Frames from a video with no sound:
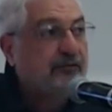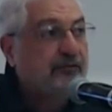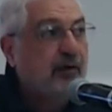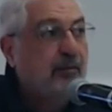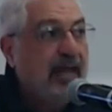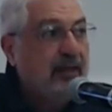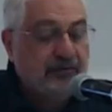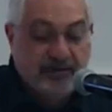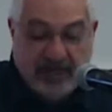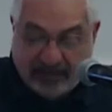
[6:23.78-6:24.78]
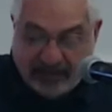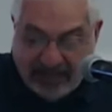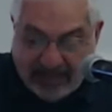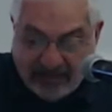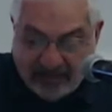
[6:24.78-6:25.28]
from ethnic
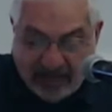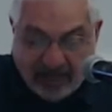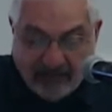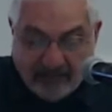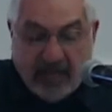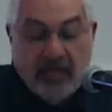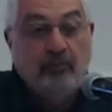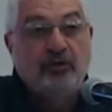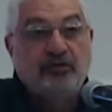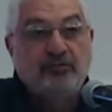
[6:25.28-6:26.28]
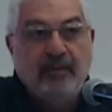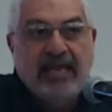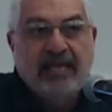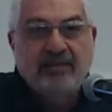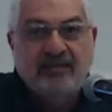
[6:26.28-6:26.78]
cleansing, which may
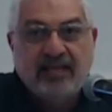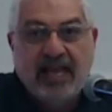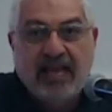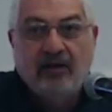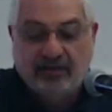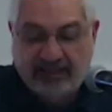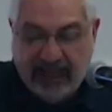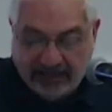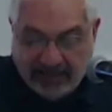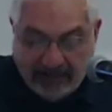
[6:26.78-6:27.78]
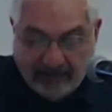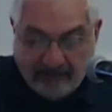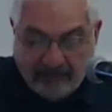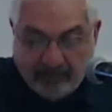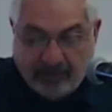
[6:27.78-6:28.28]
entail killing,
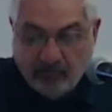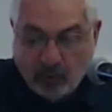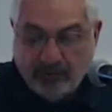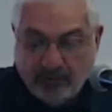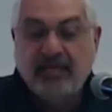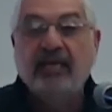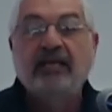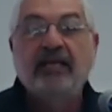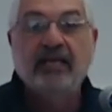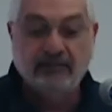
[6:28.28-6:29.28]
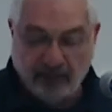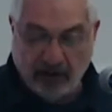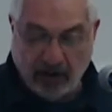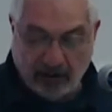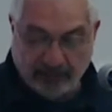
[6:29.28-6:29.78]
but more immediately
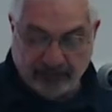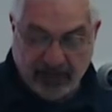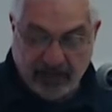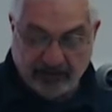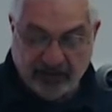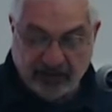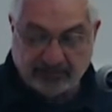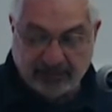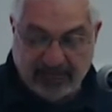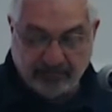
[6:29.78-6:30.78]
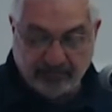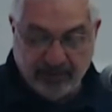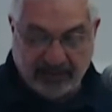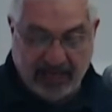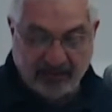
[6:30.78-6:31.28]
involves displacement
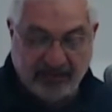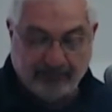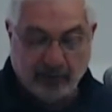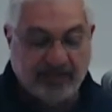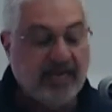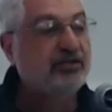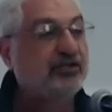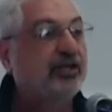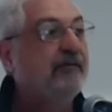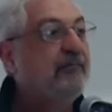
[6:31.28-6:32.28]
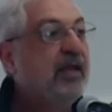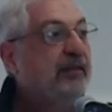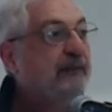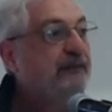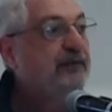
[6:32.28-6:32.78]
and deportation,
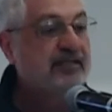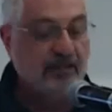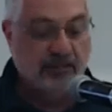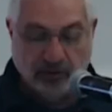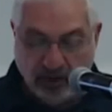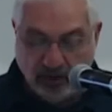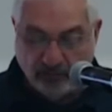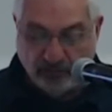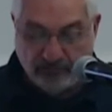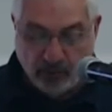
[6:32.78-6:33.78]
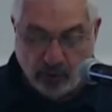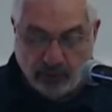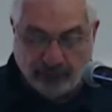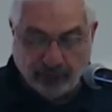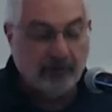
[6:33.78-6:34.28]
the physical
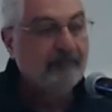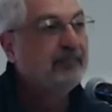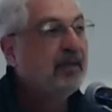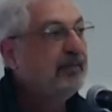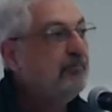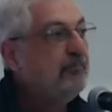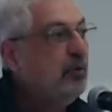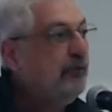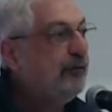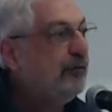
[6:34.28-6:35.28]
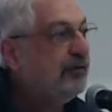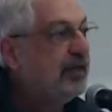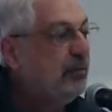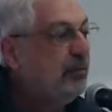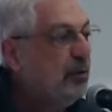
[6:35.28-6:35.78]
removal, the, move, the
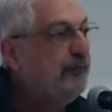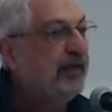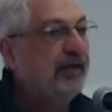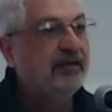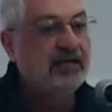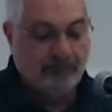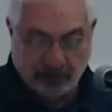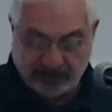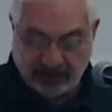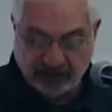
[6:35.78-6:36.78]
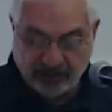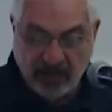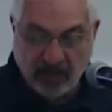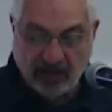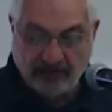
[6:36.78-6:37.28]
moving, the deportation
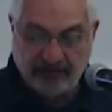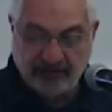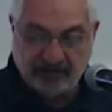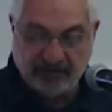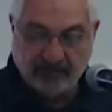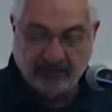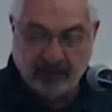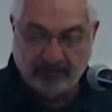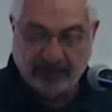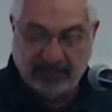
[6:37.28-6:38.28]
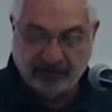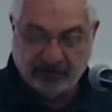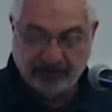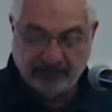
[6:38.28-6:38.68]
of a distinct population.